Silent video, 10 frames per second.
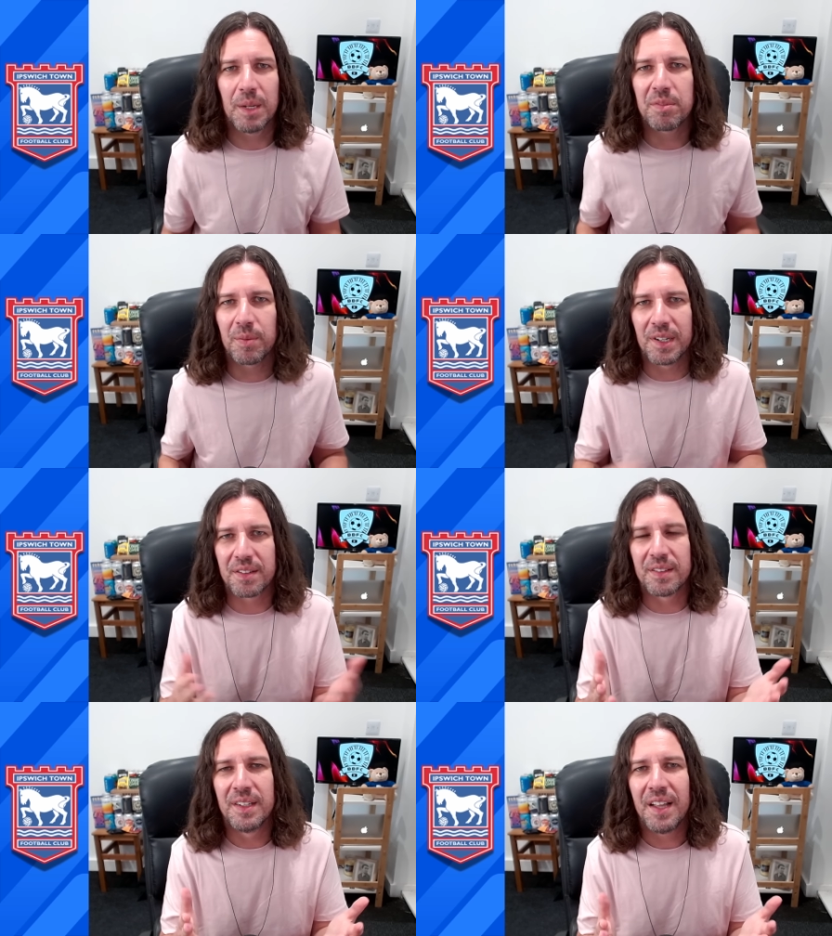
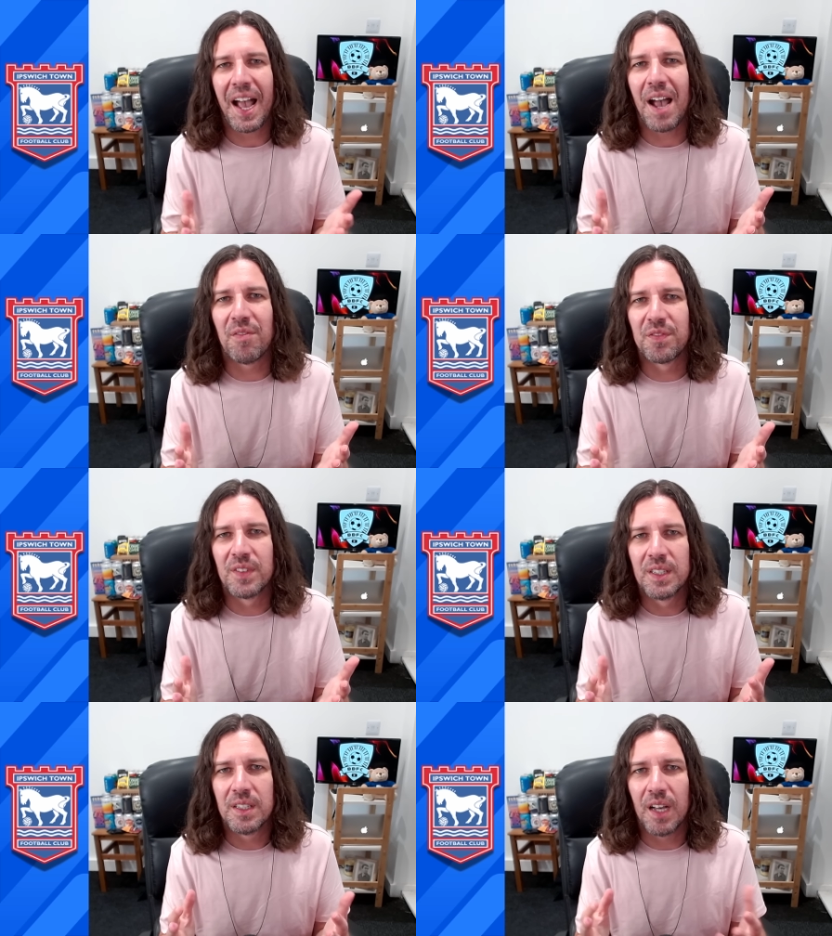Ipswich have
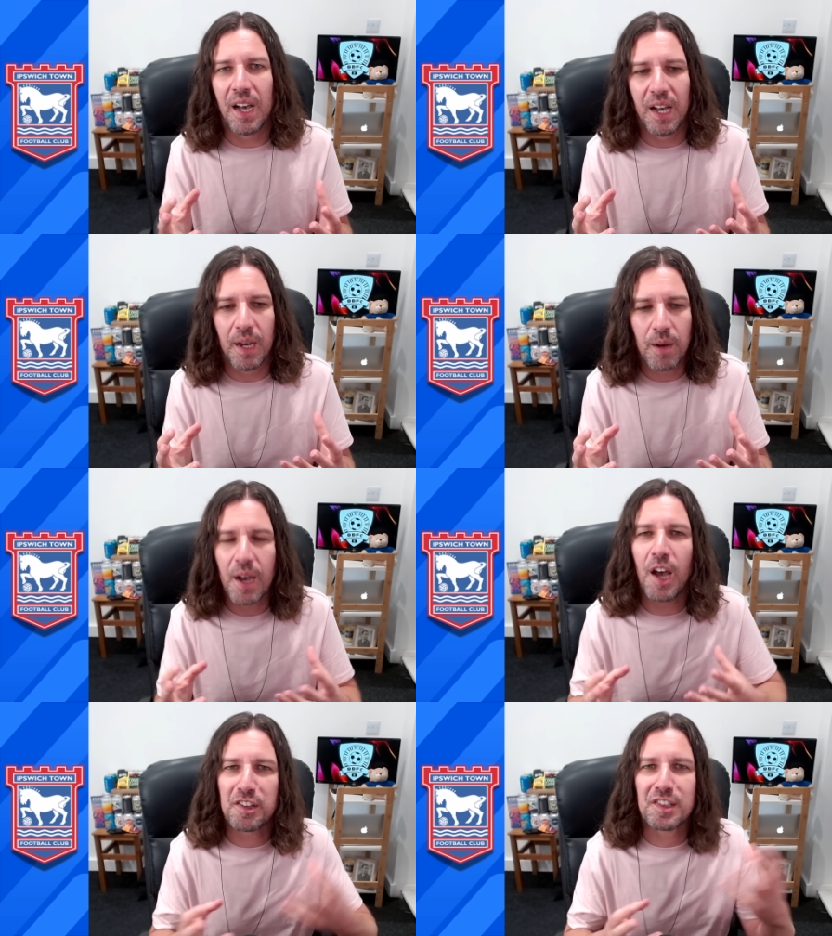uh,
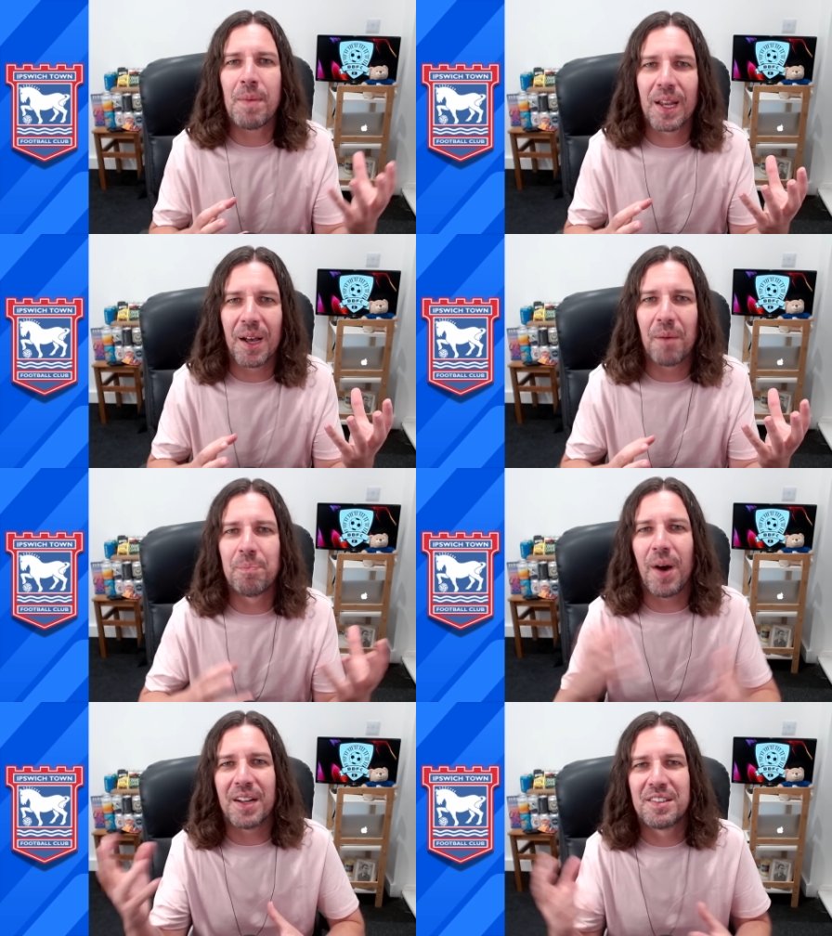a, a, similar
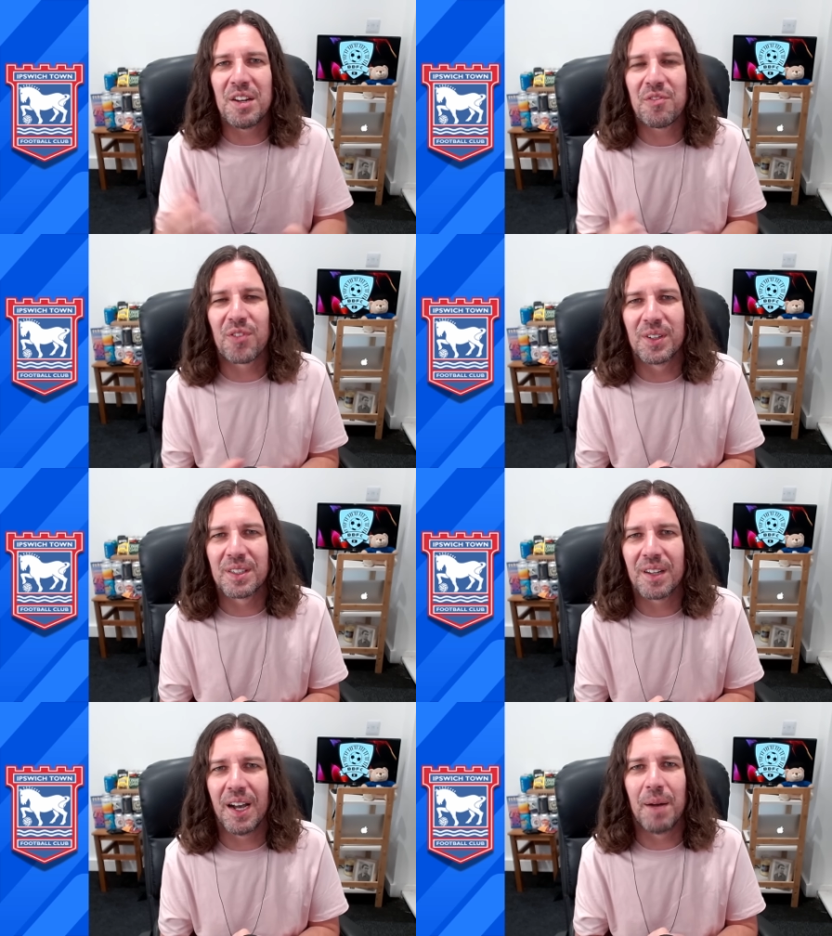but different
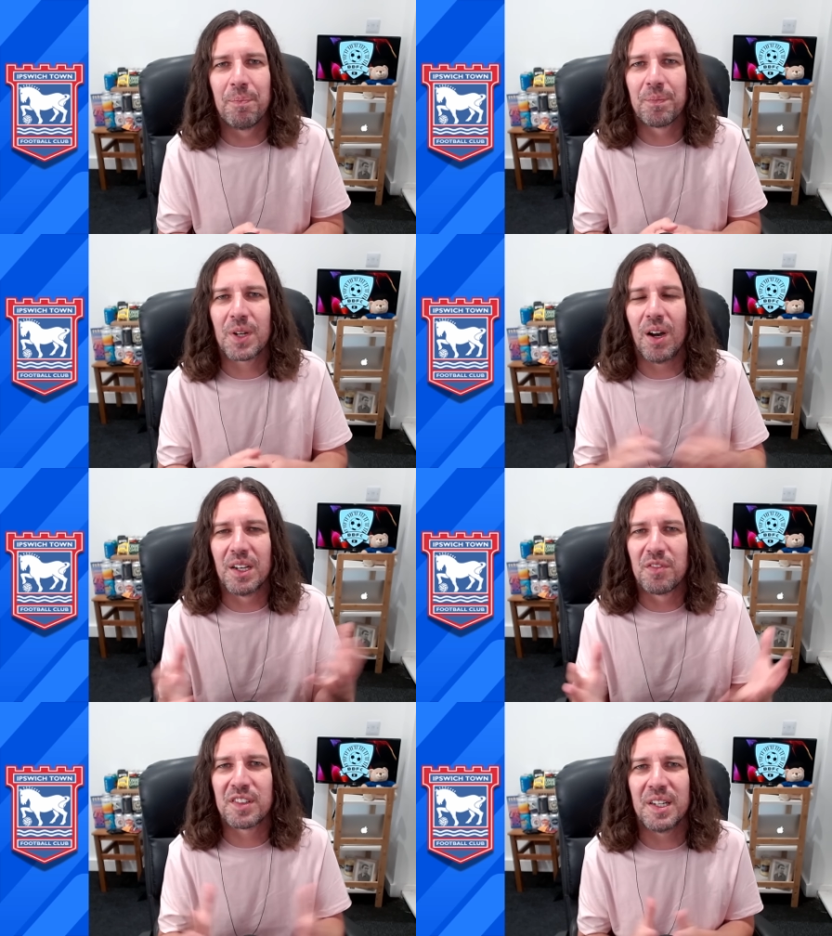um, kind
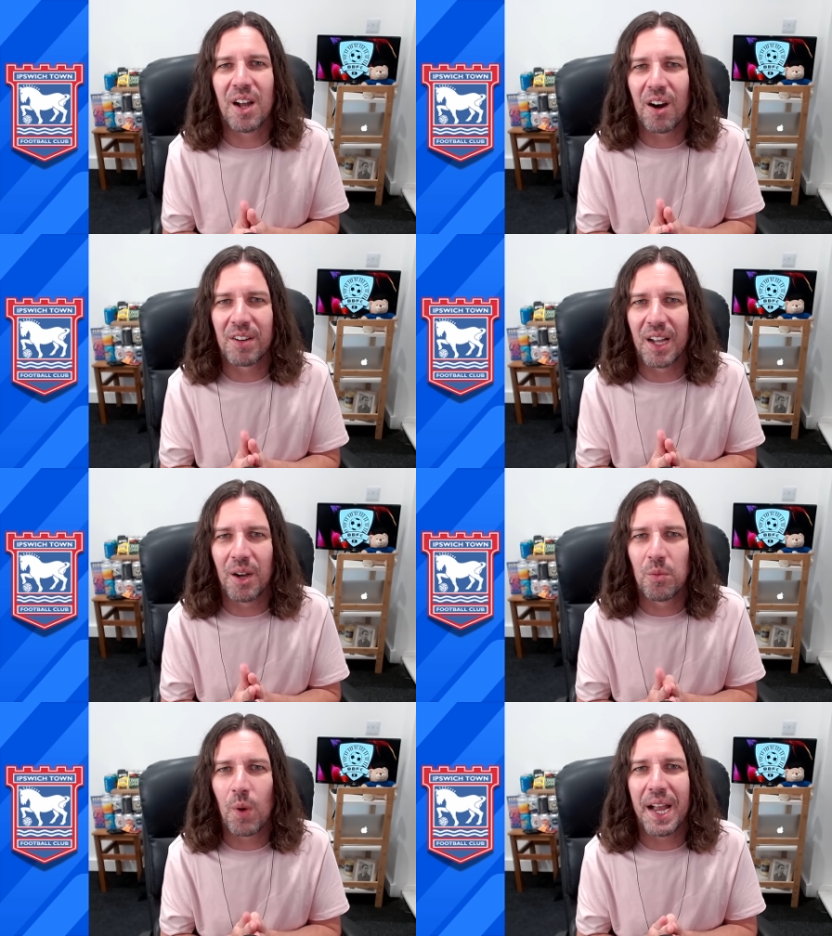of
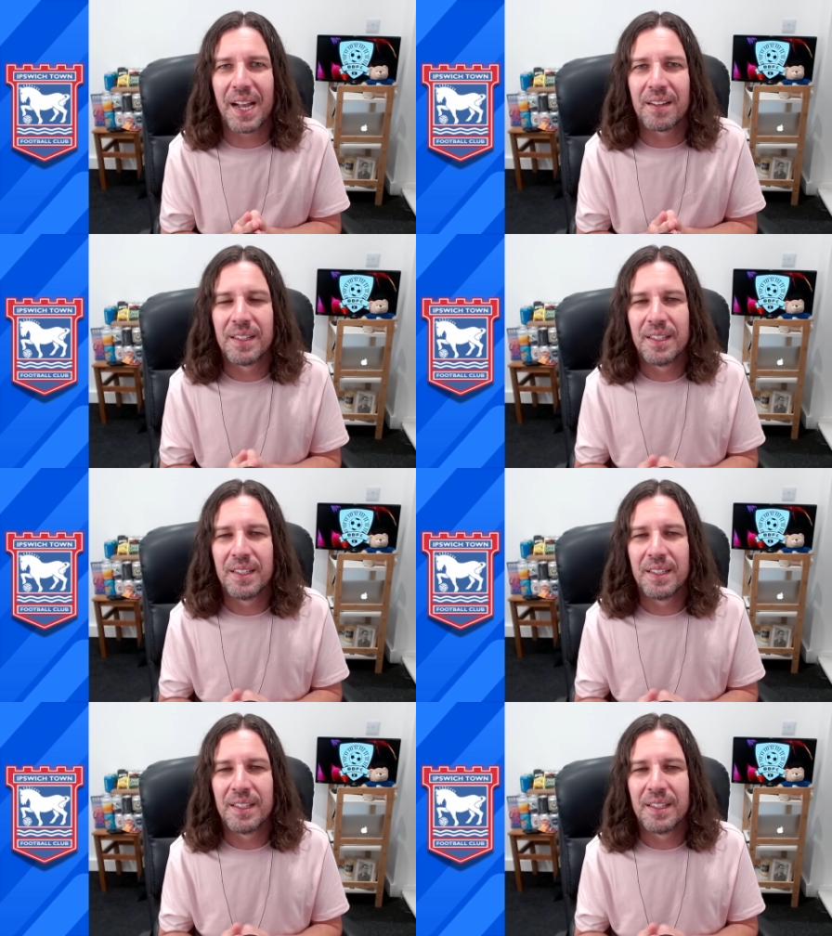scenario where